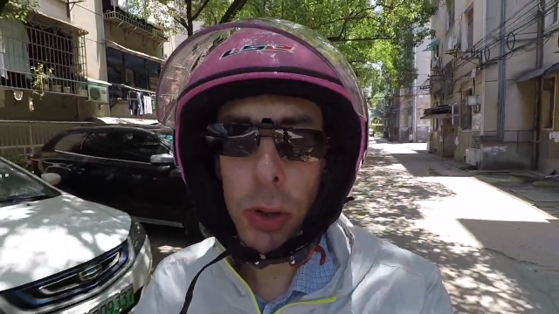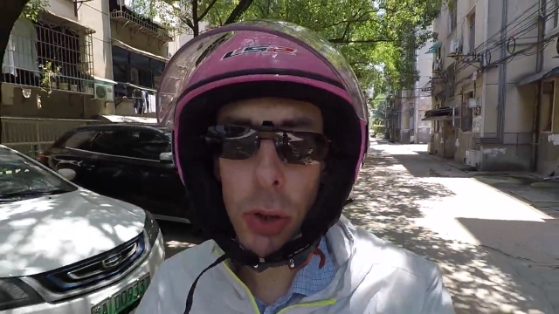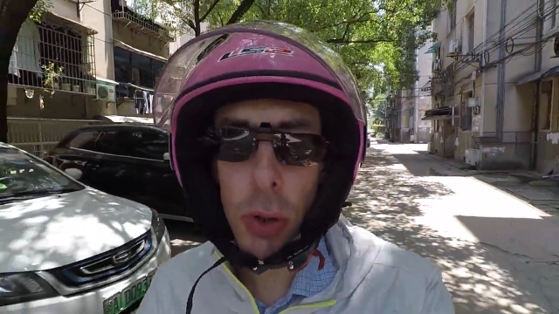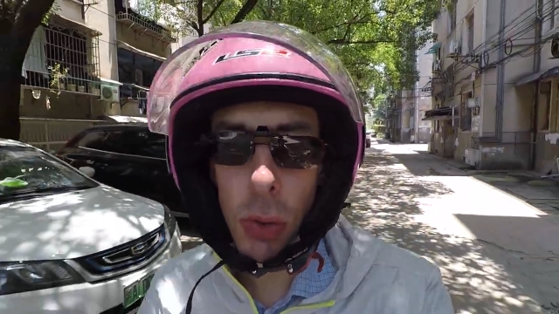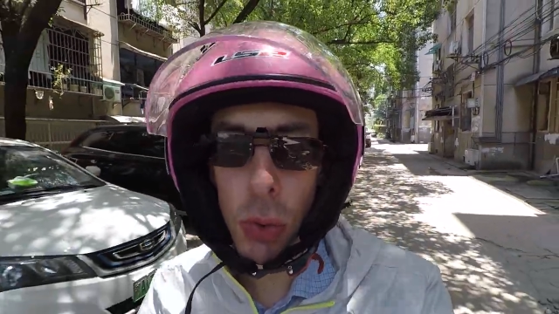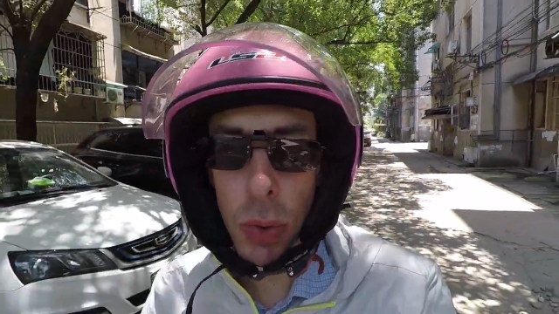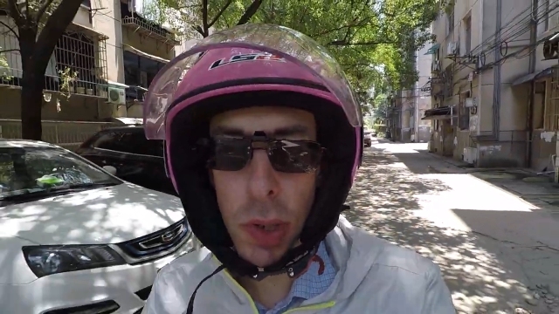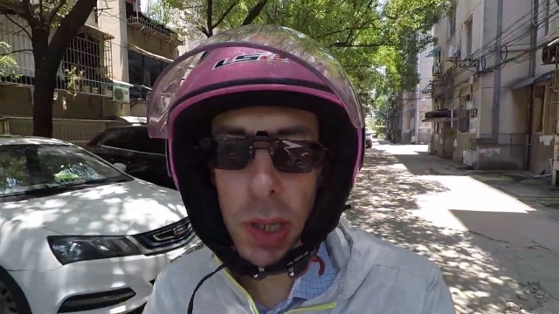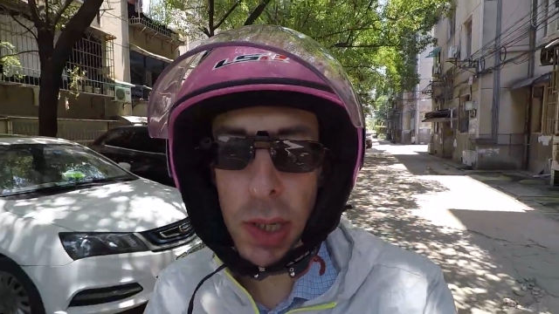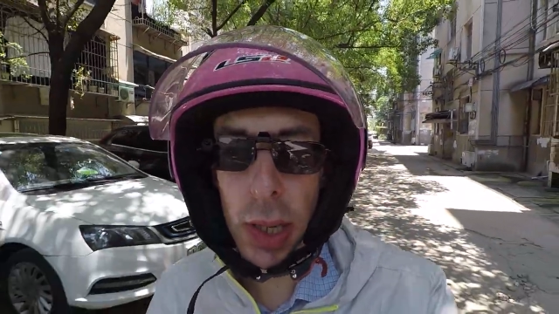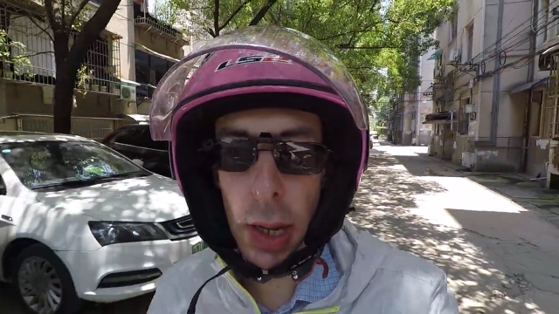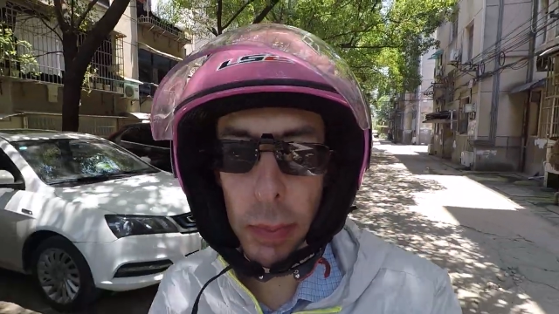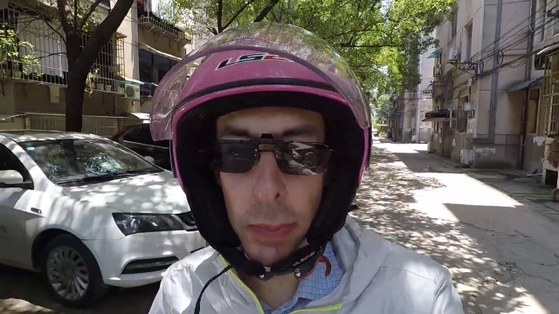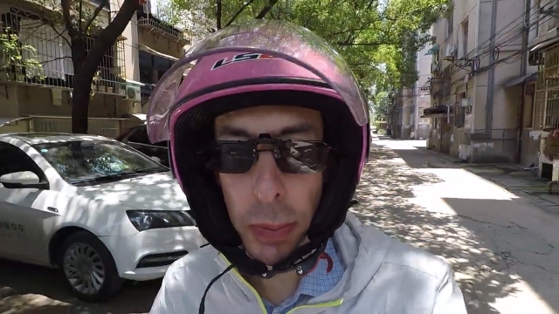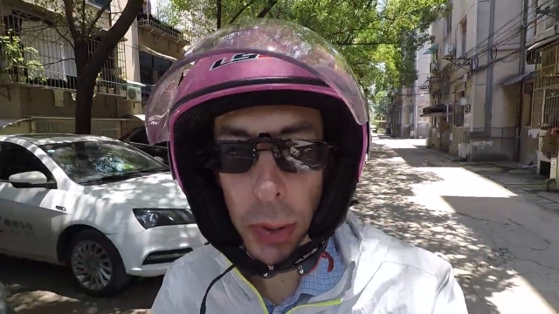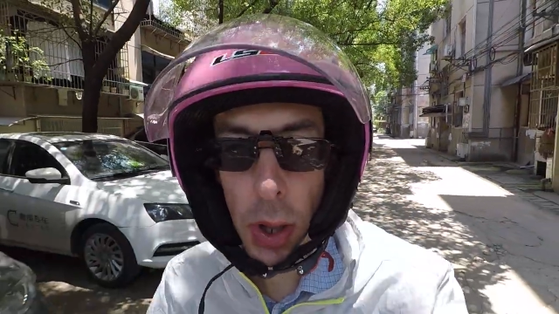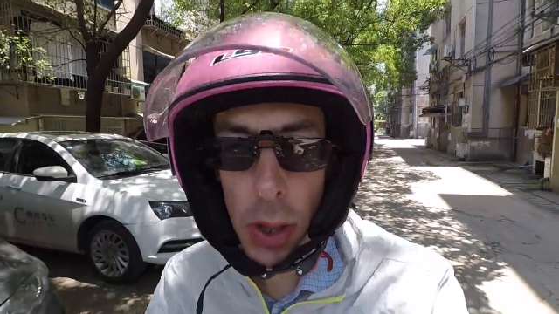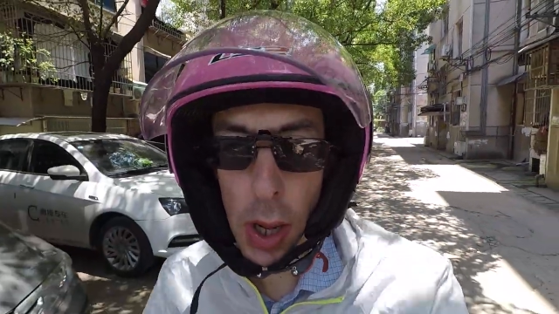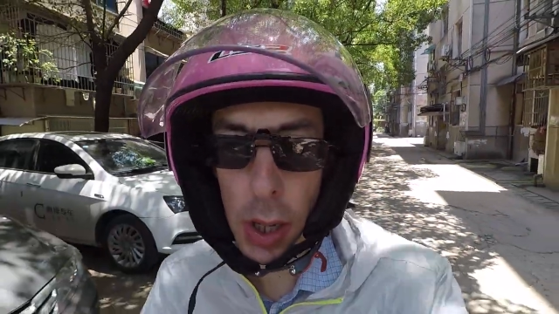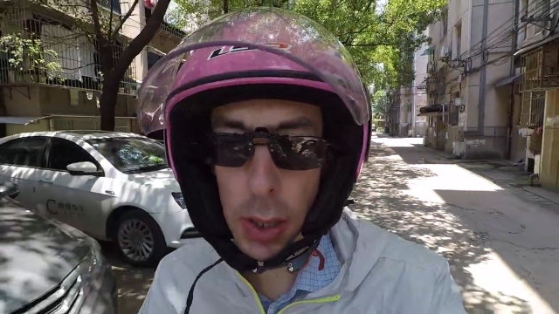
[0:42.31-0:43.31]
to you, these are
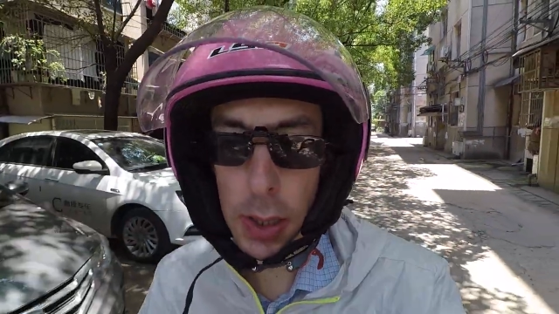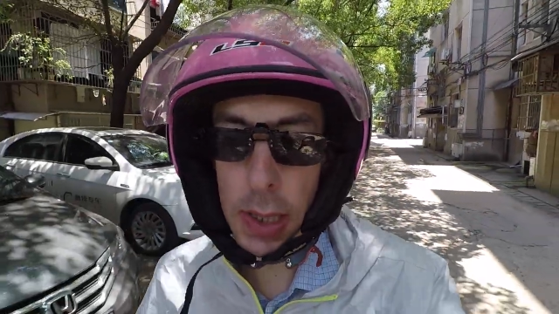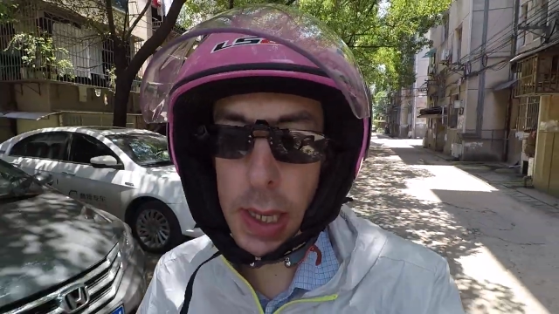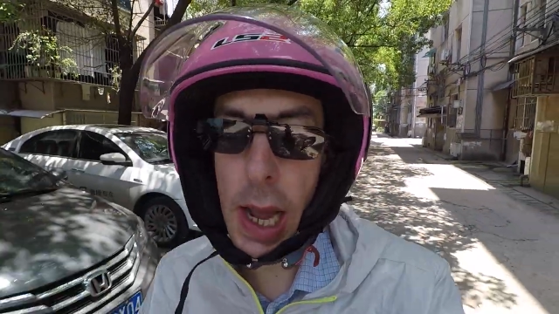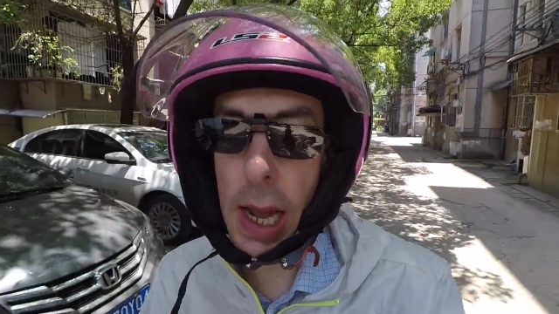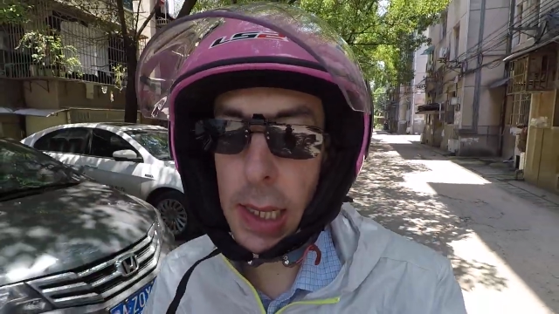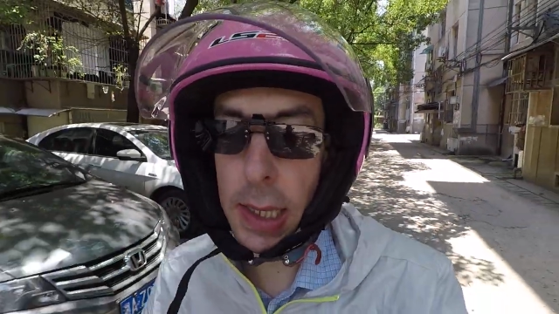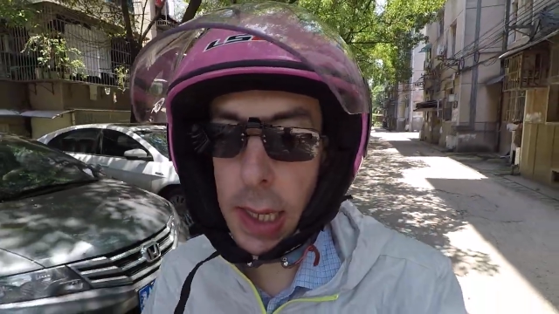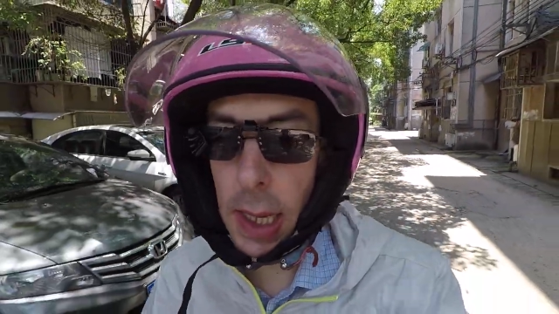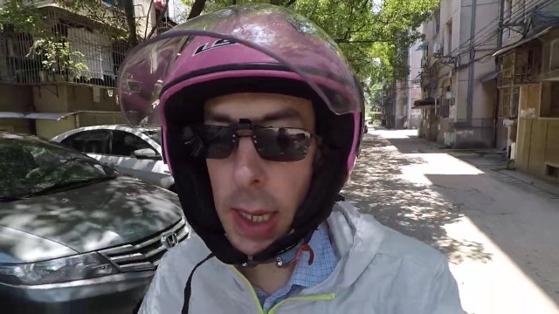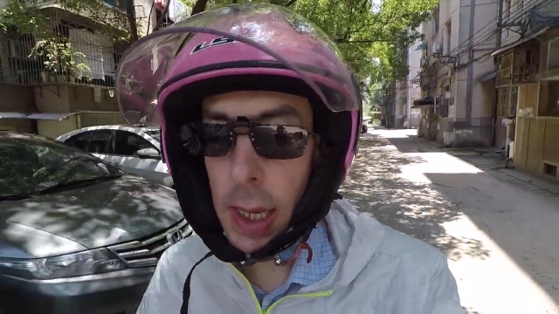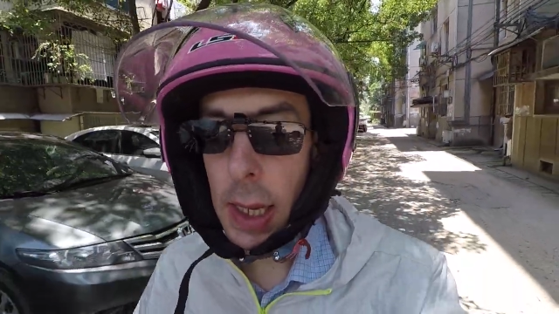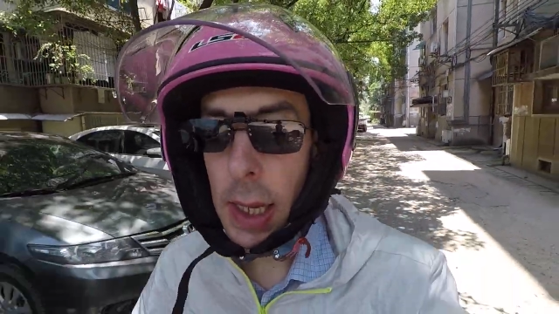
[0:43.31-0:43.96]
products that